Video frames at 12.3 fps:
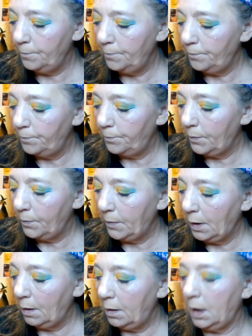from
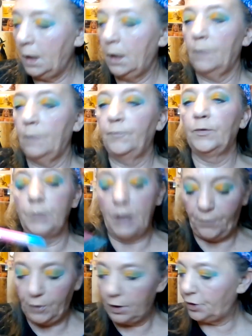Jeffree
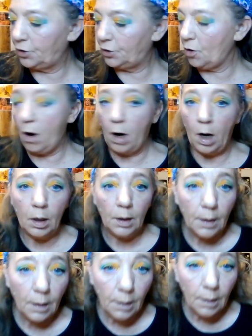Star. I went
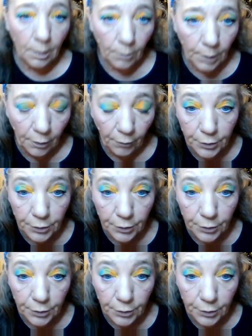over top.